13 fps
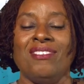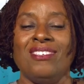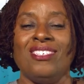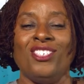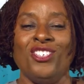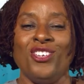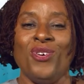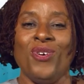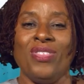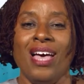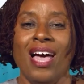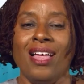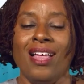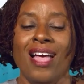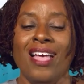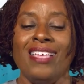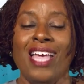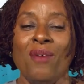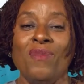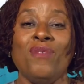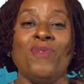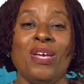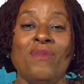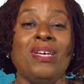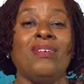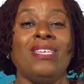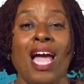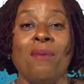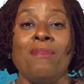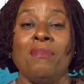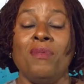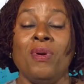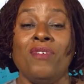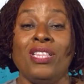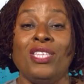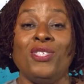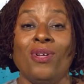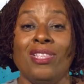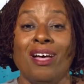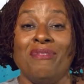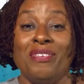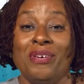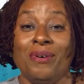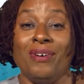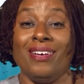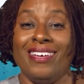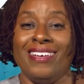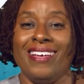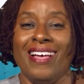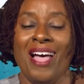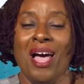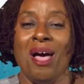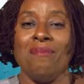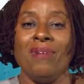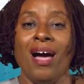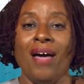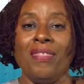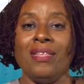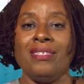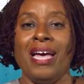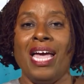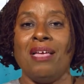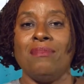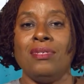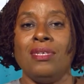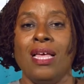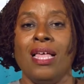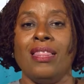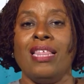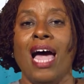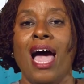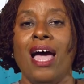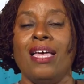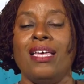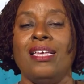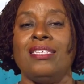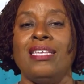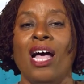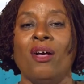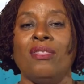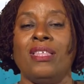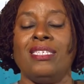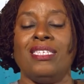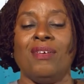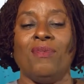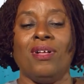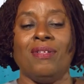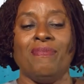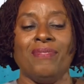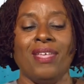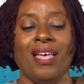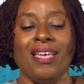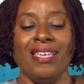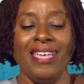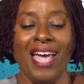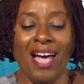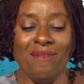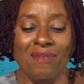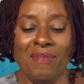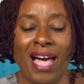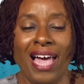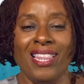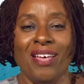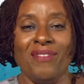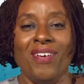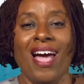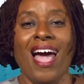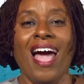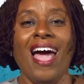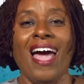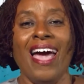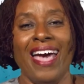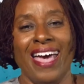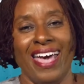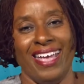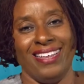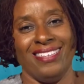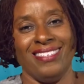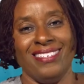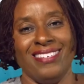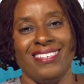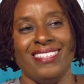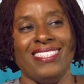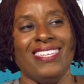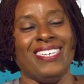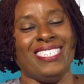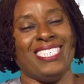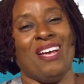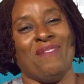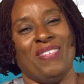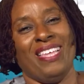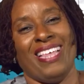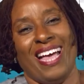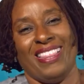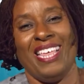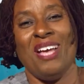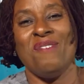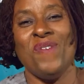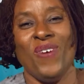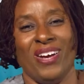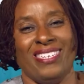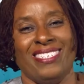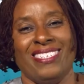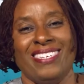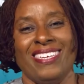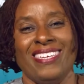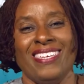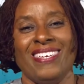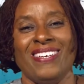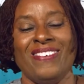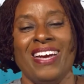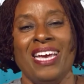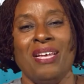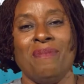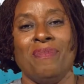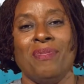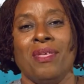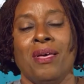to show that, yeah, yeah, Mommy, we really do love you. But other times, that is how they say, well, yeah, Mommy, I love you, and there's something that they want, right?